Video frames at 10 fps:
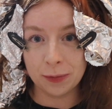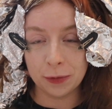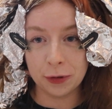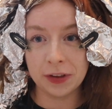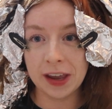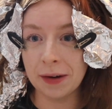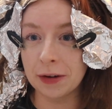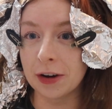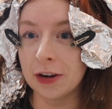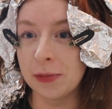We'll see how
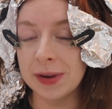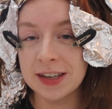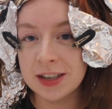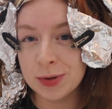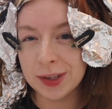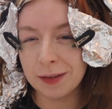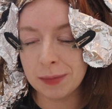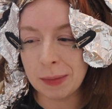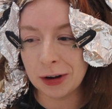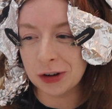it goes. My sister wasn't giving
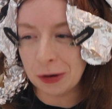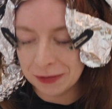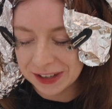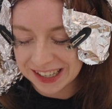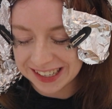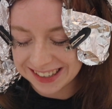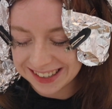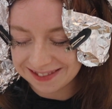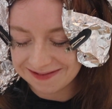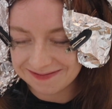me much confidence.